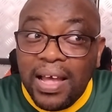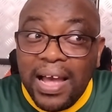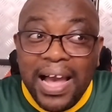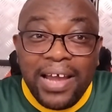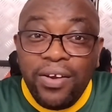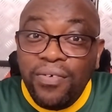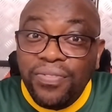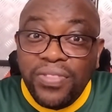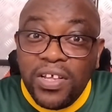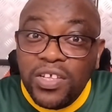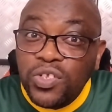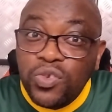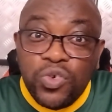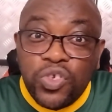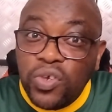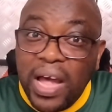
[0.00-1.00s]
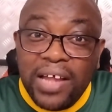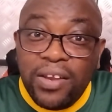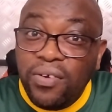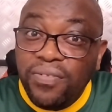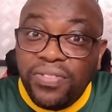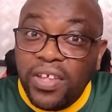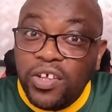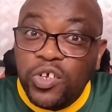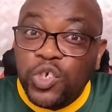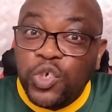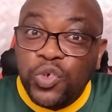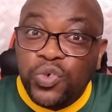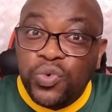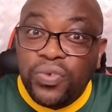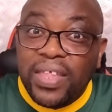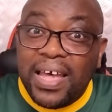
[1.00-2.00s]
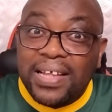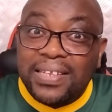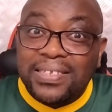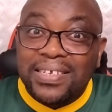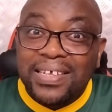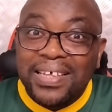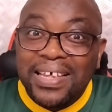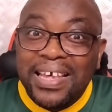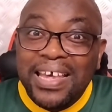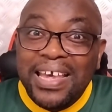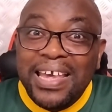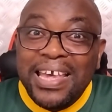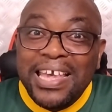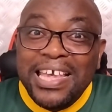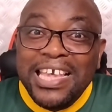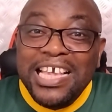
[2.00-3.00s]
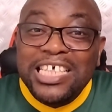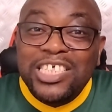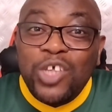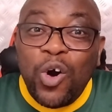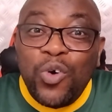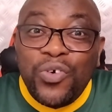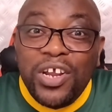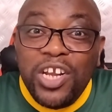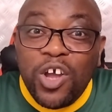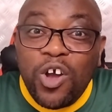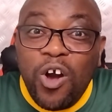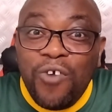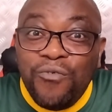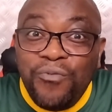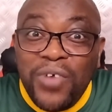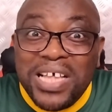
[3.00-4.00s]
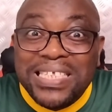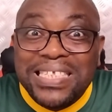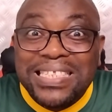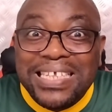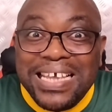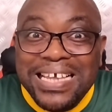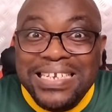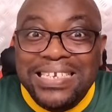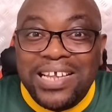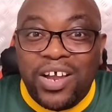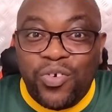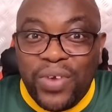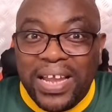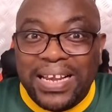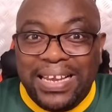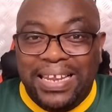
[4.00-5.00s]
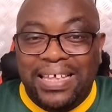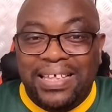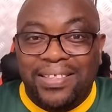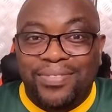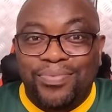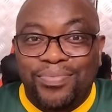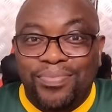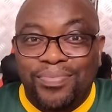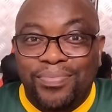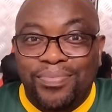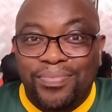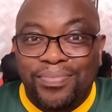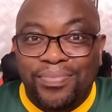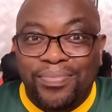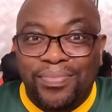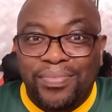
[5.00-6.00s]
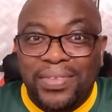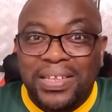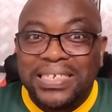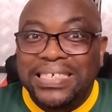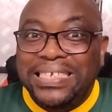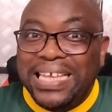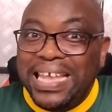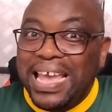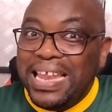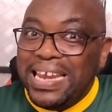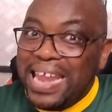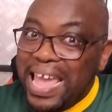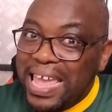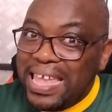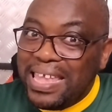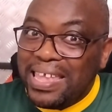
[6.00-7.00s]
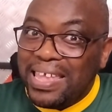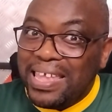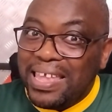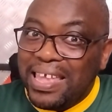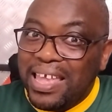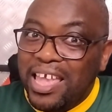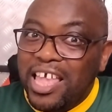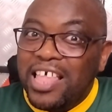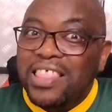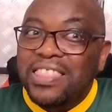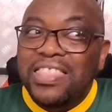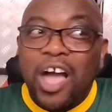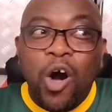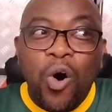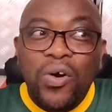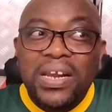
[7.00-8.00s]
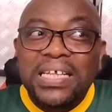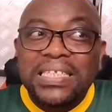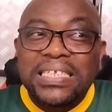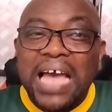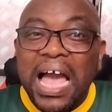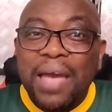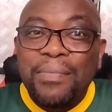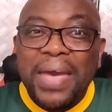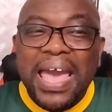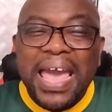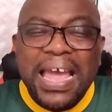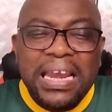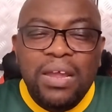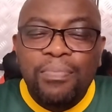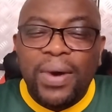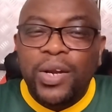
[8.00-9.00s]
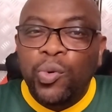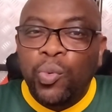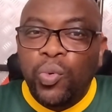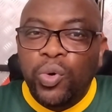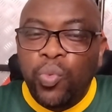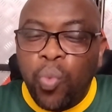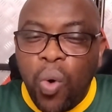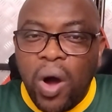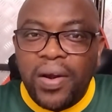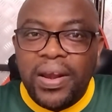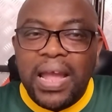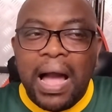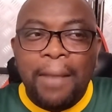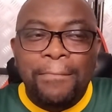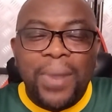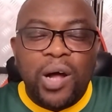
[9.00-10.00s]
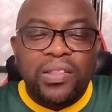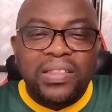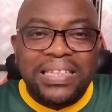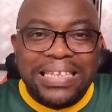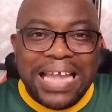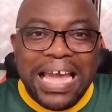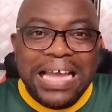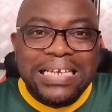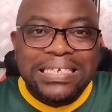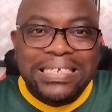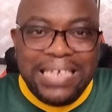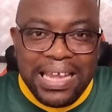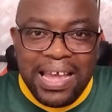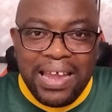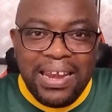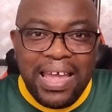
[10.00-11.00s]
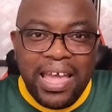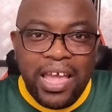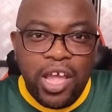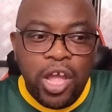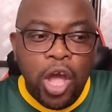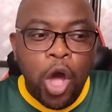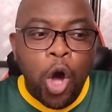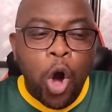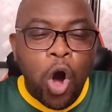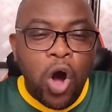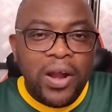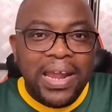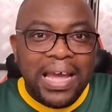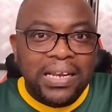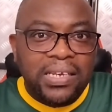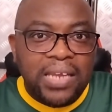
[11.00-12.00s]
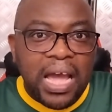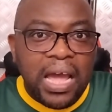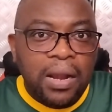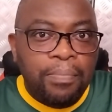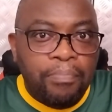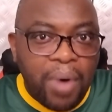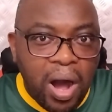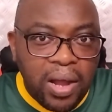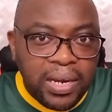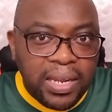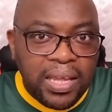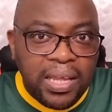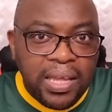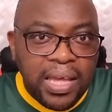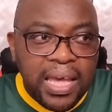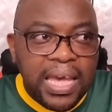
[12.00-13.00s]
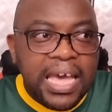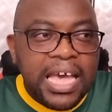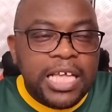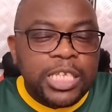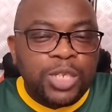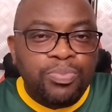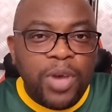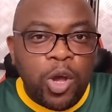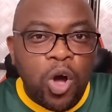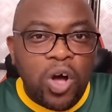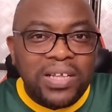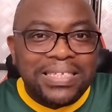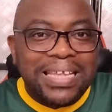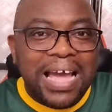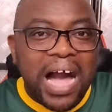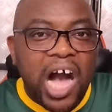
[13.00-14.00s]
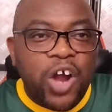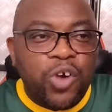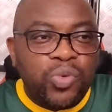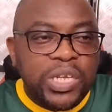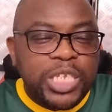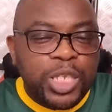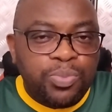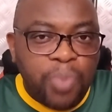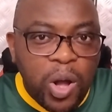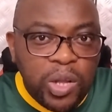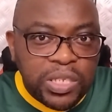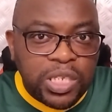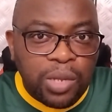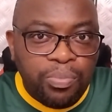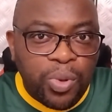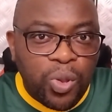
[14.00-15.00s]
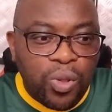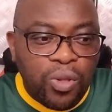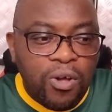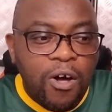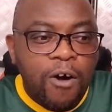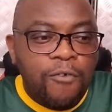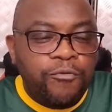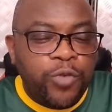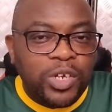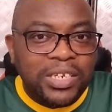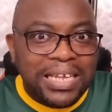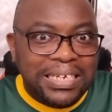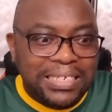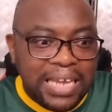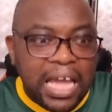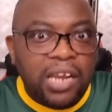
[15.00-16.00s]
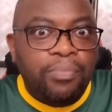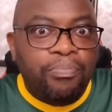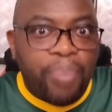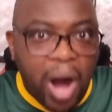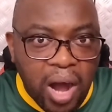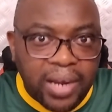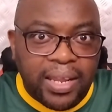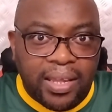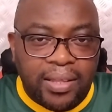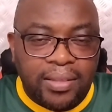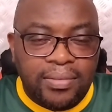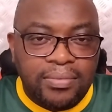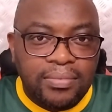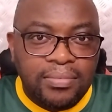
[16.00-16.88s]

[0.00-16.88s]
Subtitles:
I don't think you should. I don't think you should do that. He's already confessed indirectly. DNA. The only time anybody would worry about their DNA on a dead body is because they are responsible for the dead body.